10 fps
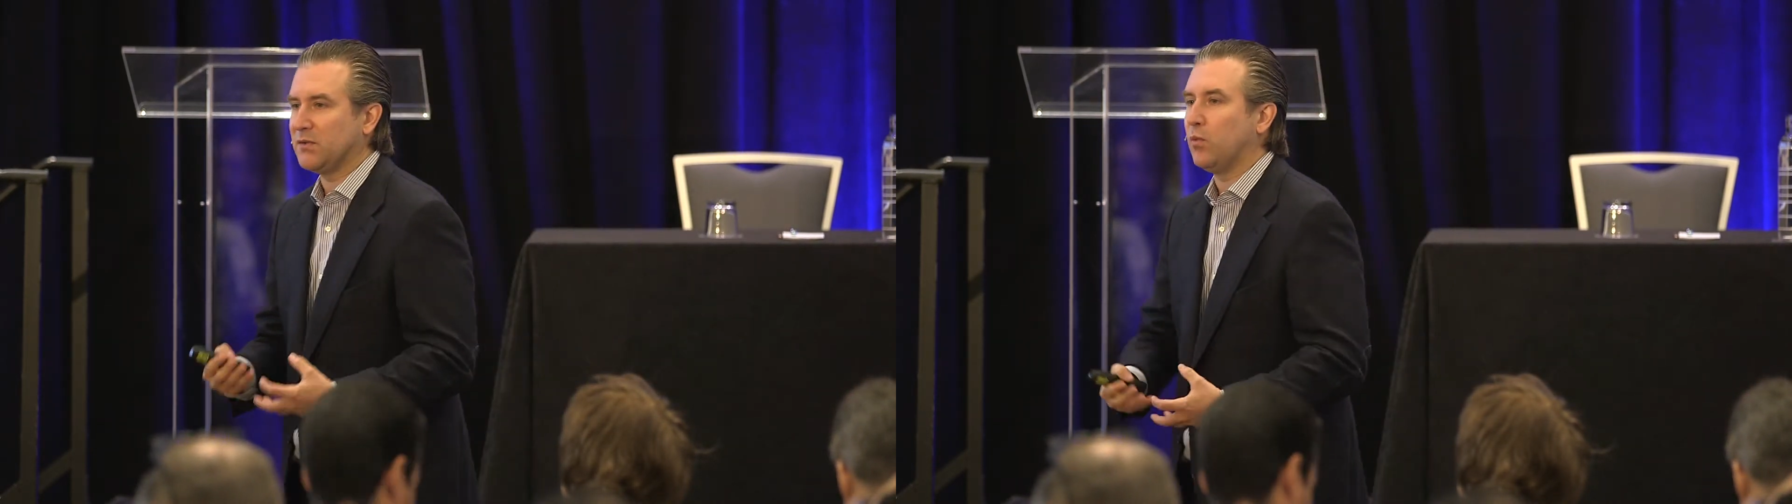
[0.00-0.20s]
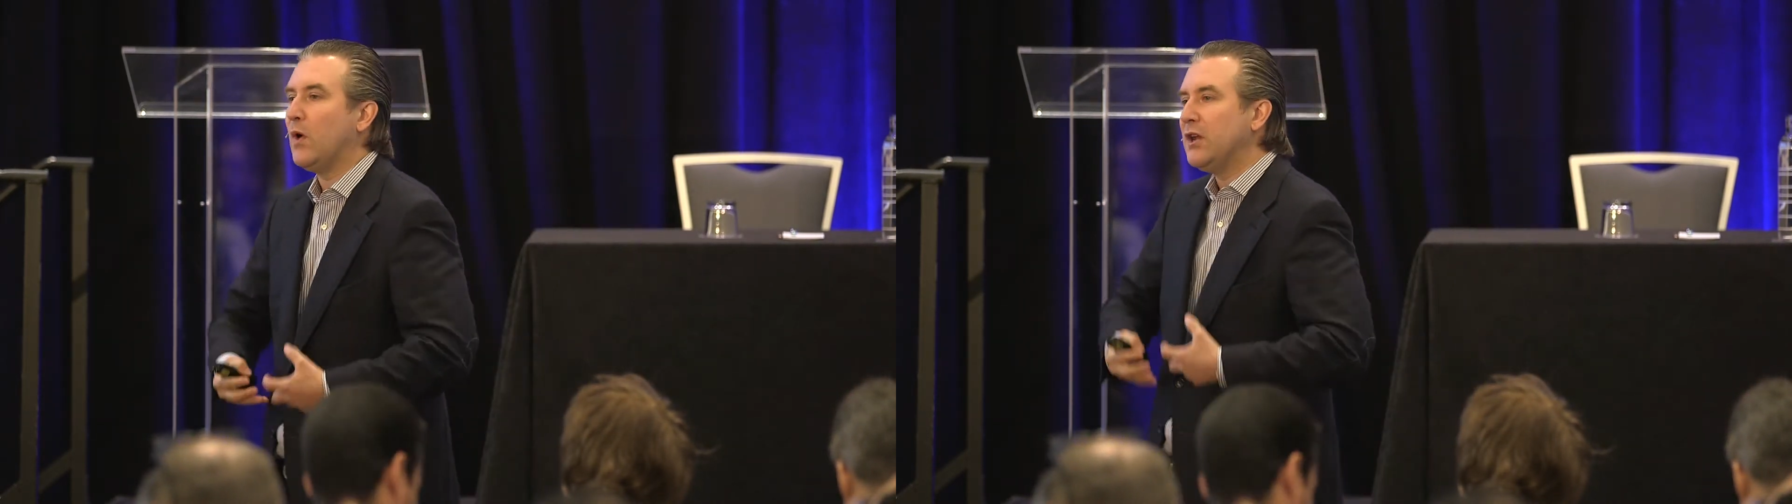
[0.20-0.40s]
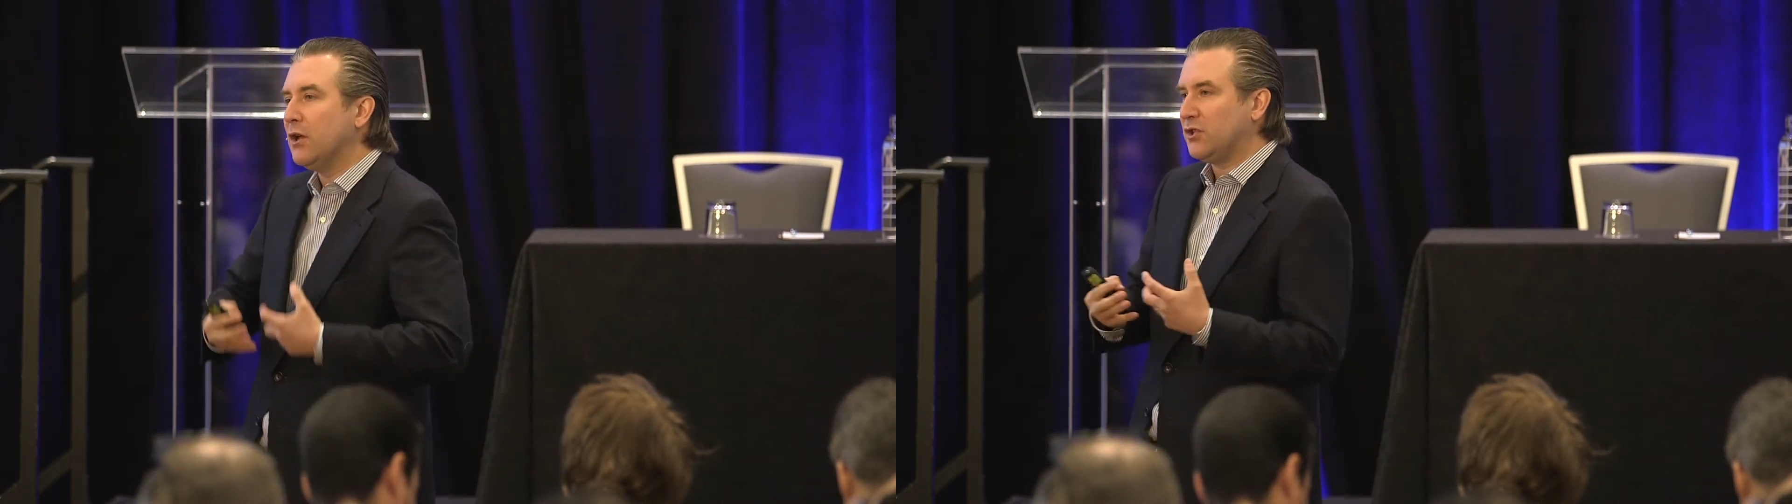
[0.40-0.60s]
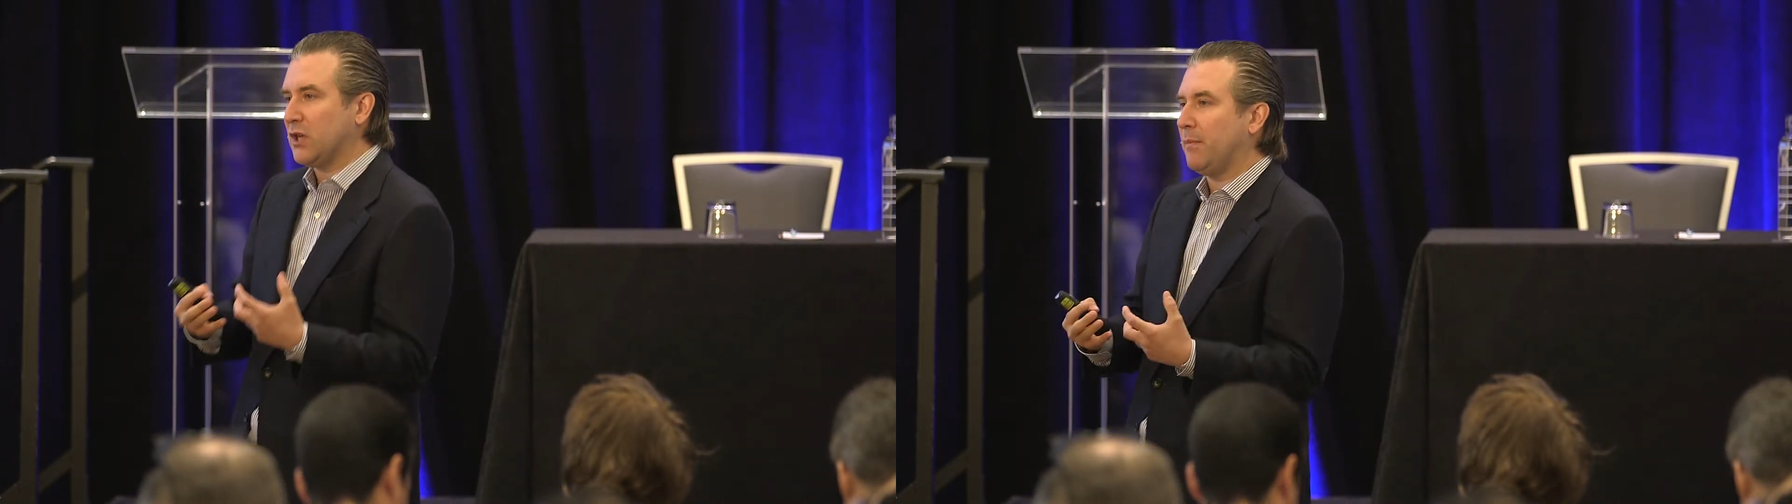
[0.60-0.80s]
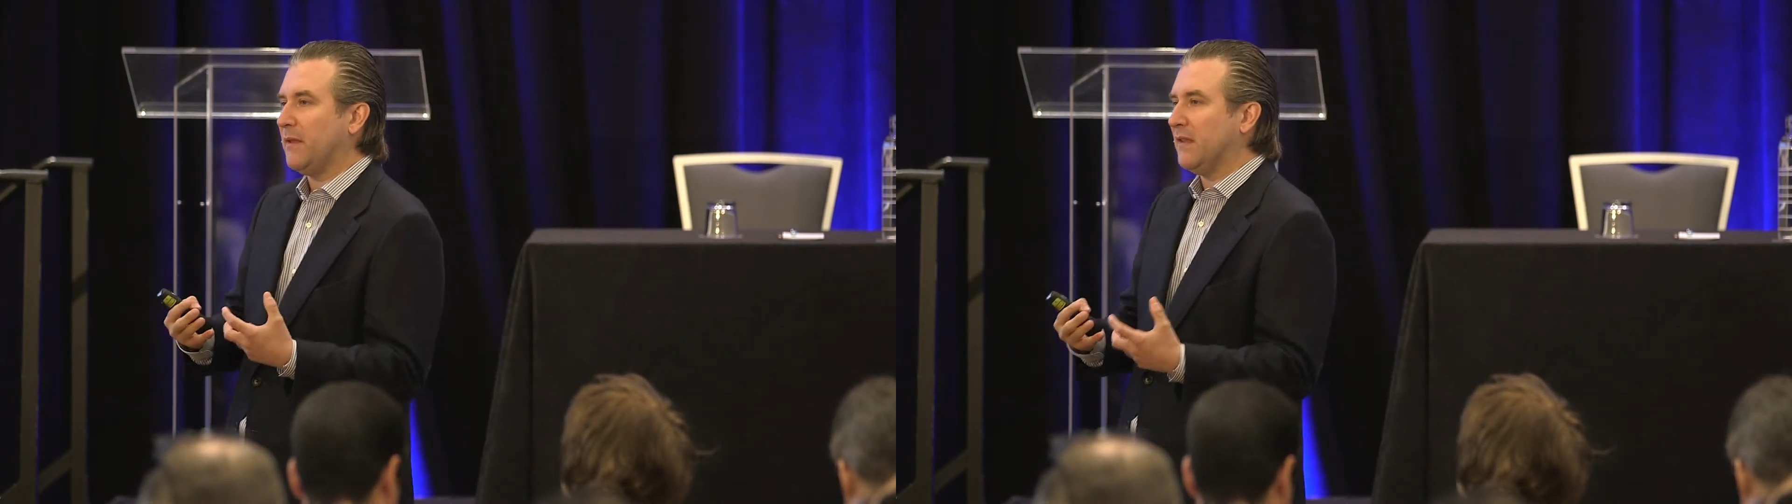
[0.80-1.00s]
this window
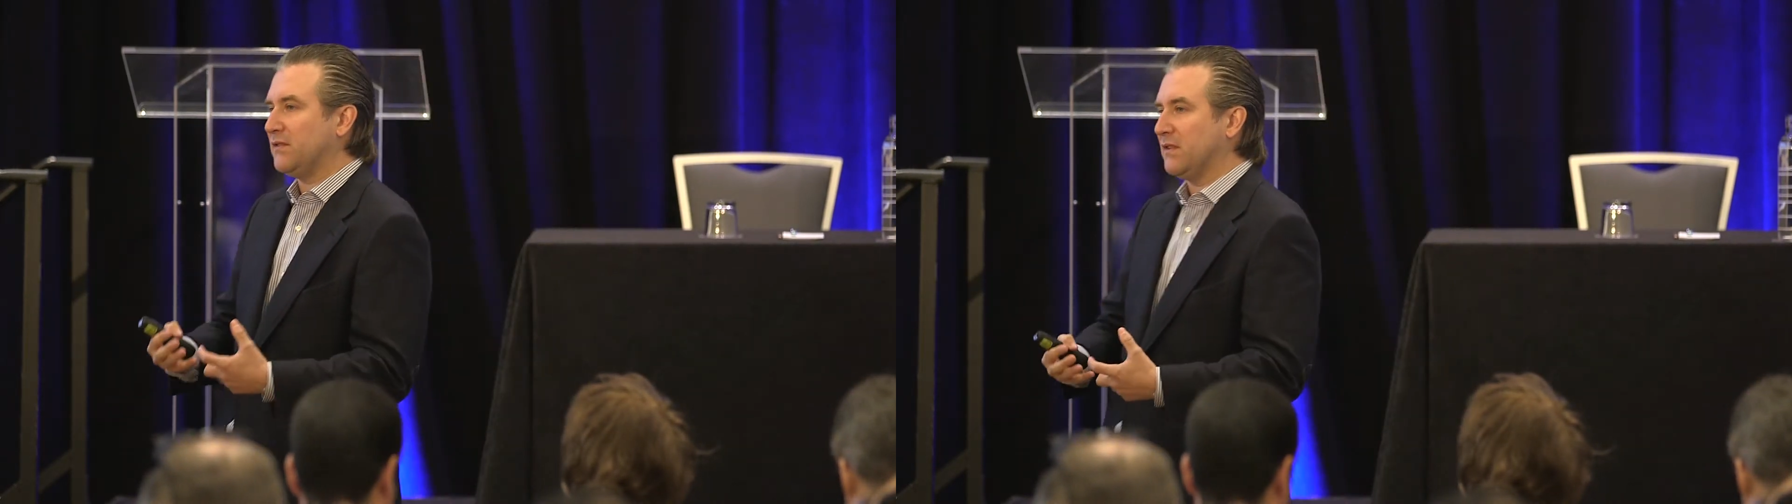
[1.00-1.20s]
shopping, this